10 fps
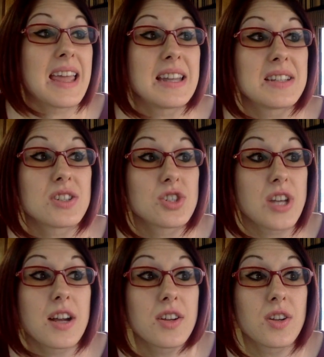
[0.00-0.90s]
and
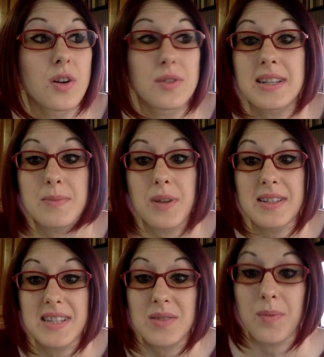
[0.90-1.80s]
share your own
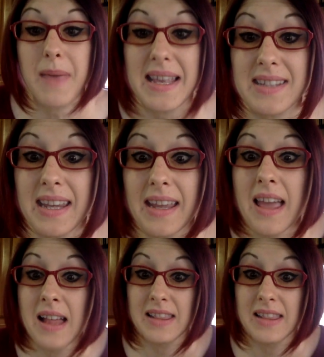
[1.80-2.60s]
experiences with masking.